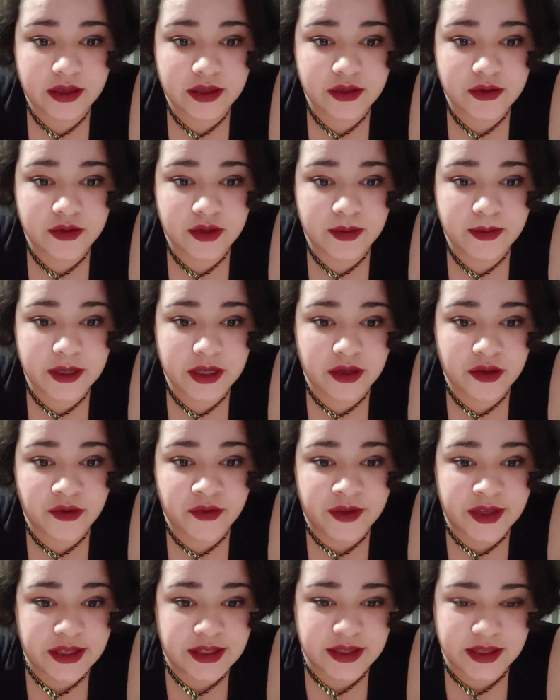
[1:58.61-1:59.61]
is rubbing her
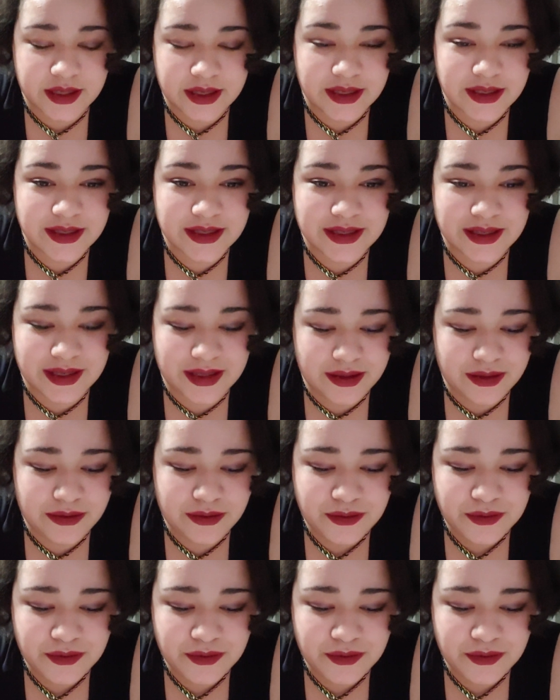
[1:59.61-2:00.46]
face against it.